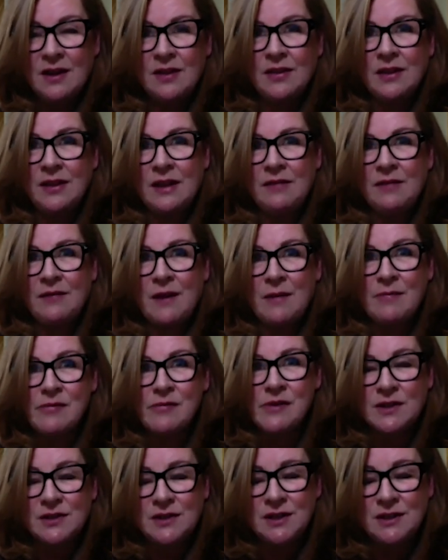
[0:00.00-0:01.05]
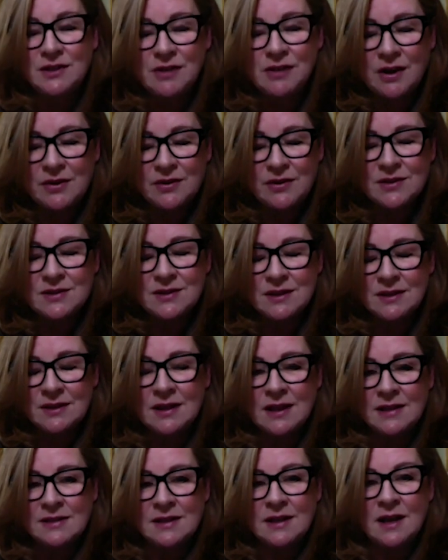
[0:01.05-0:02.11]
the fabric she chose still
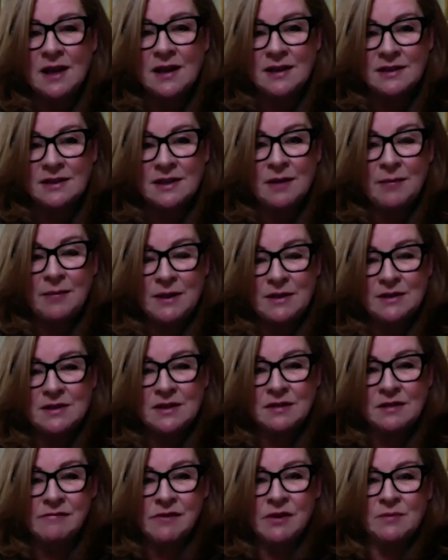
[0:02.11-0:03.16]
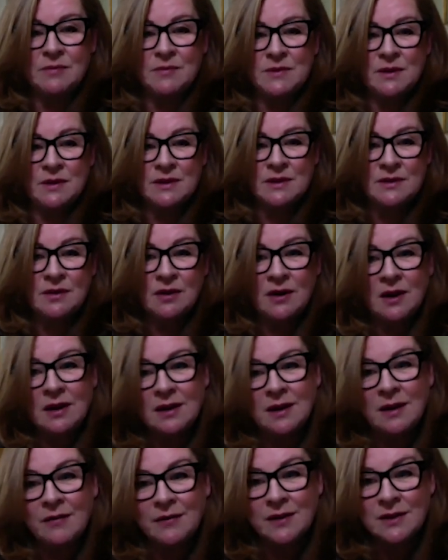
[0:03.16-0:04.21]
lets light come into the room, so it's not like
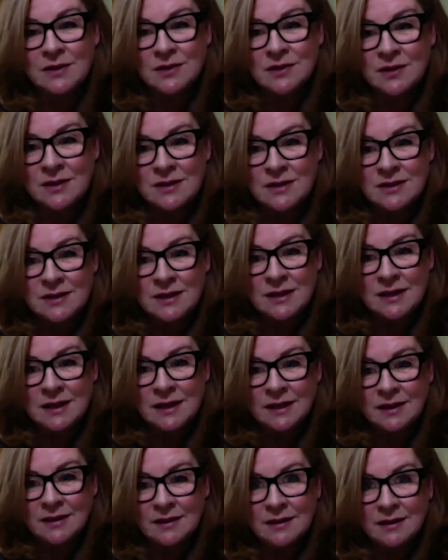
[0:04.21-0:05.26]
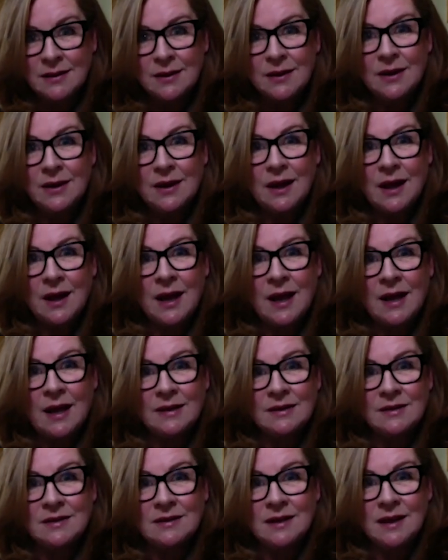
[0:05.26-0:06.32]
having a solid ceiling.
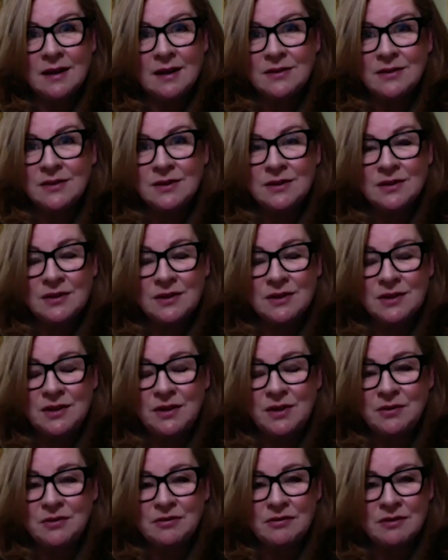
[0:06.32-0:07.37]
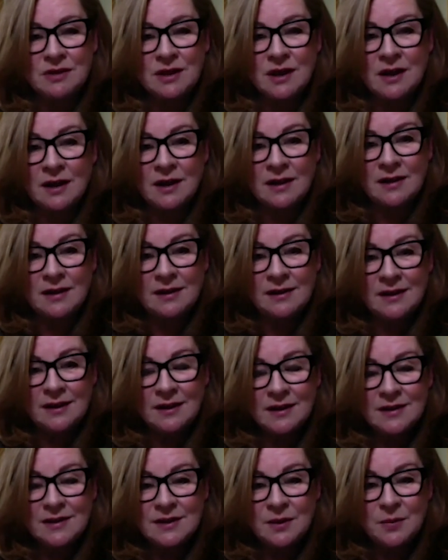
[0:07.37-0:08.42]
And she's got a neutral colour,
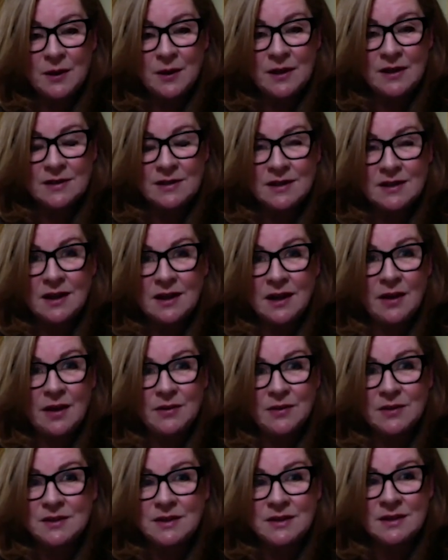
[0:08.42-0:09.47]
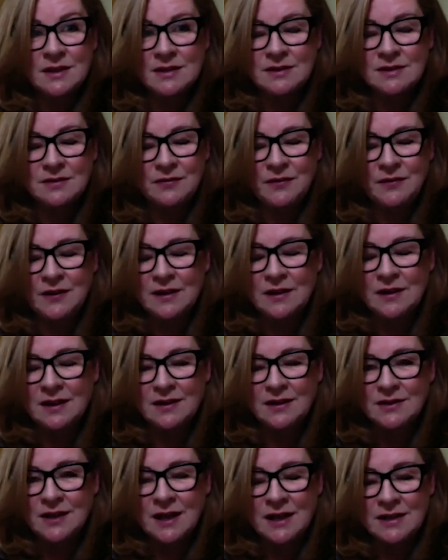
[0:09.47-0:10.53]
so when it's closed, it doesn't feel like
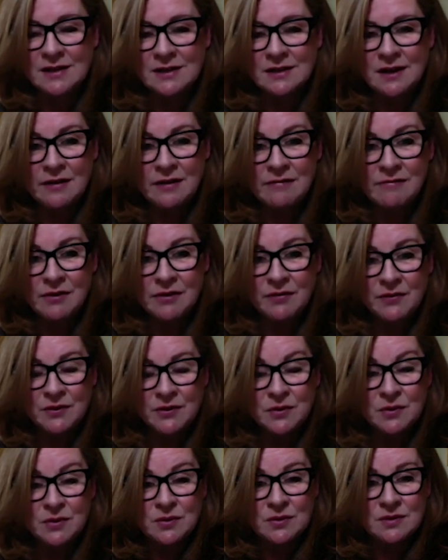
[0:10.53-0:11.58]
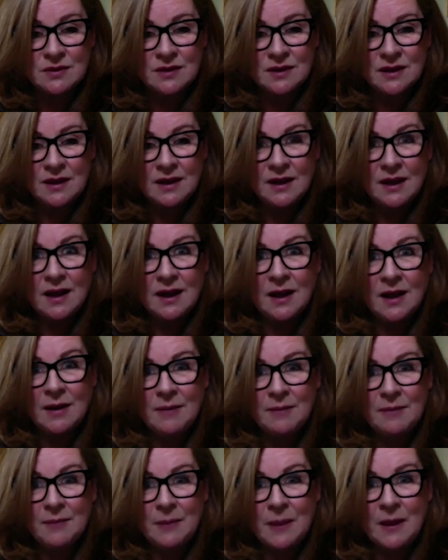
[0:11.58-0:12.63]
she has a low roof at all.
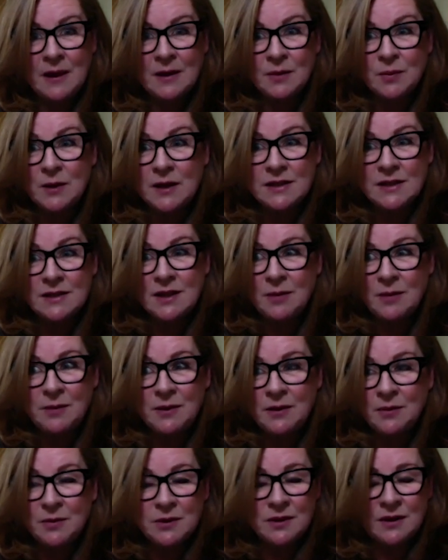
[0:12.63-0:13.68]
And when it's open, you